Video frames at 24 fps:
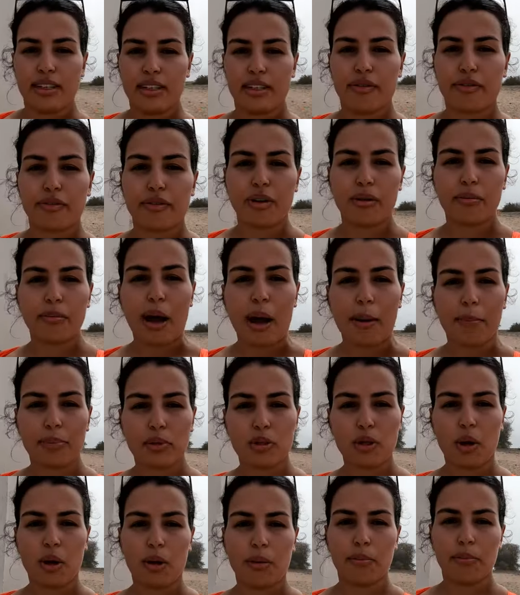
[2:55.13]
it from up
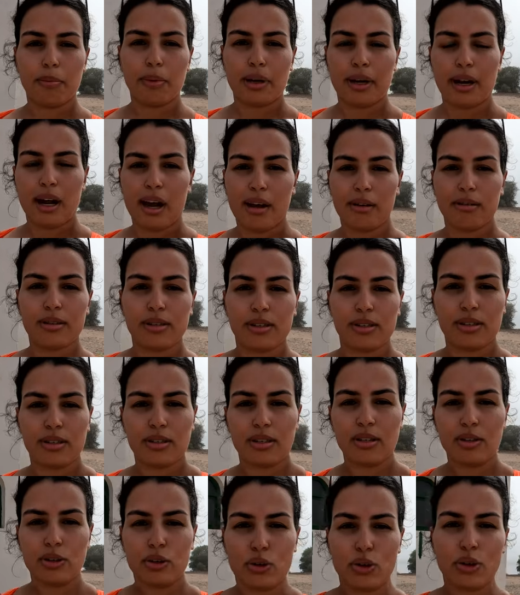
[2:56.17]
top, but I
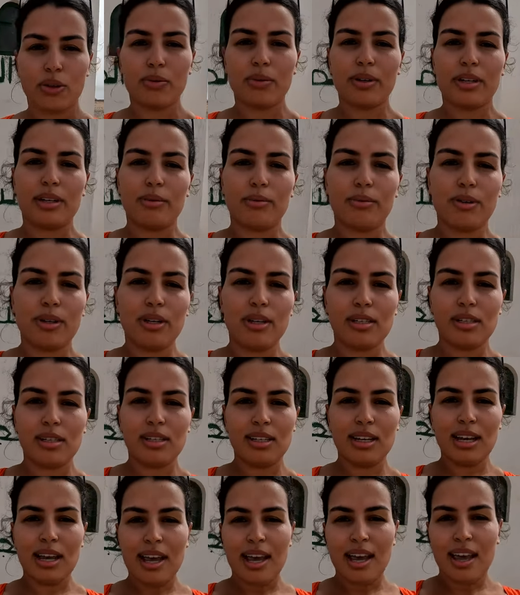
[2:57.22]
wasn't sure what it
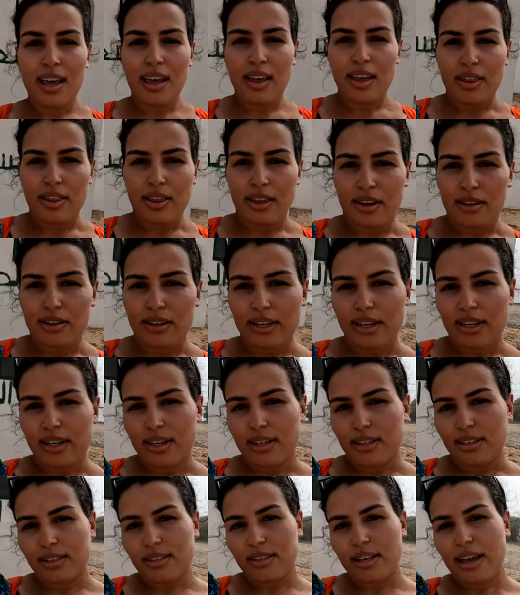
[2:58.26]
was. There
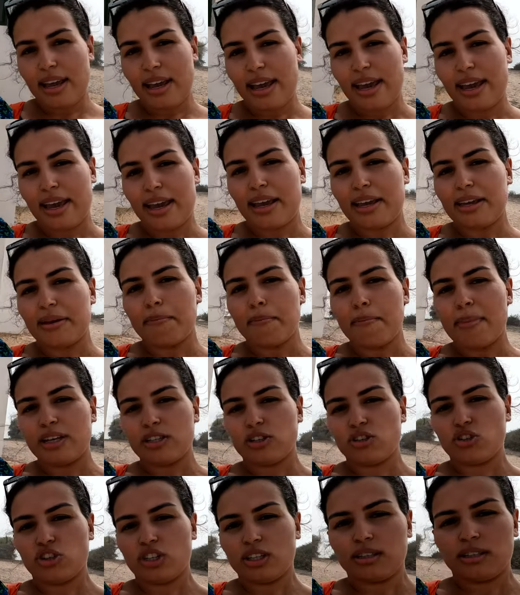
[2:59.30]
is a
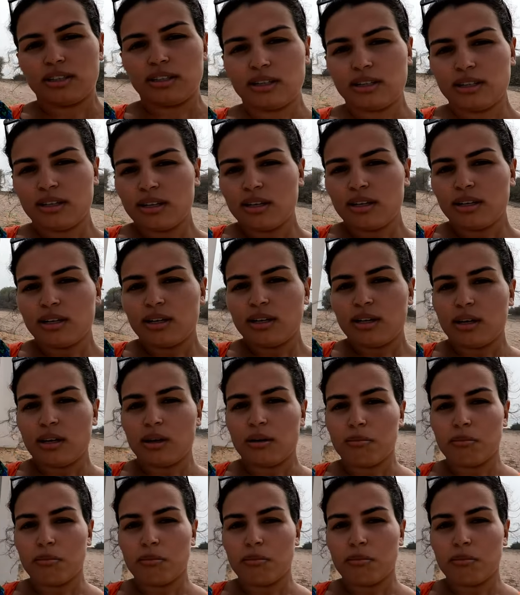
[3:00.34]
masjid a